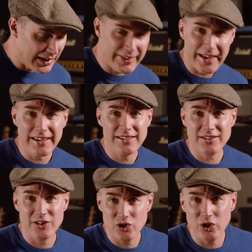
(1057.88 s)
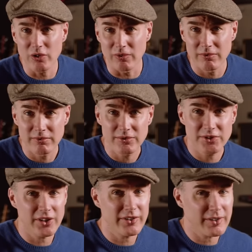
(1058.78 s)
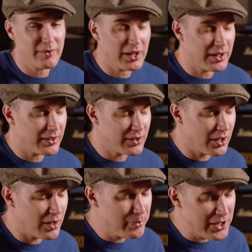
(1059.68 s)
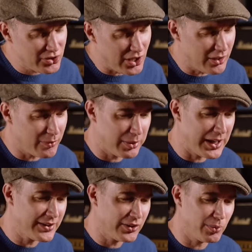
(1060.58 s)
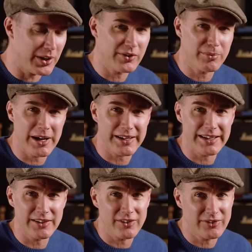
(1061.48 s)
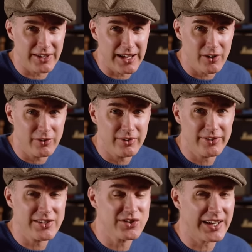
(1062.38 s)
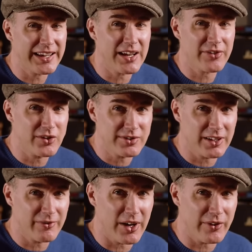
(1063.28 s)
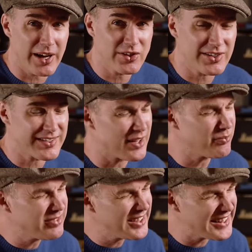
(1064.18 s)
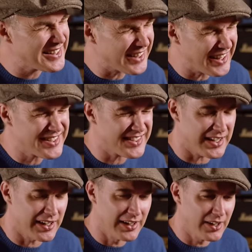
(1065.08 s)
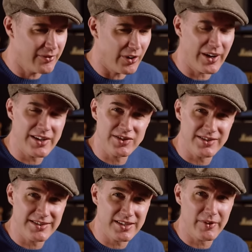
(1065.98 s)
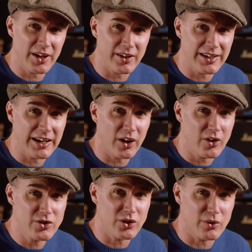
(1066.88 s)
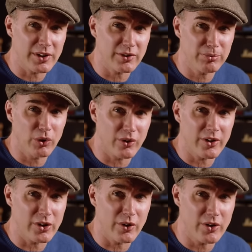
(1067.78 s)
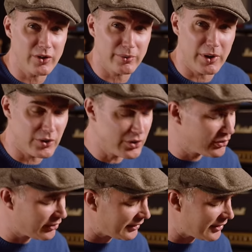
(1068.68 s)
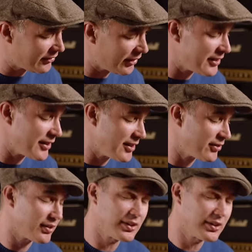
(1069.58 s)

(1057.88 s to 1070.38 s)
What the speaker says: And that is the tune. So a big chunk of playing this one is about getting the sound, then checking out those little variations. They're really tasty variations, and something I'd encourage you to explore on your own as well, using these ideas.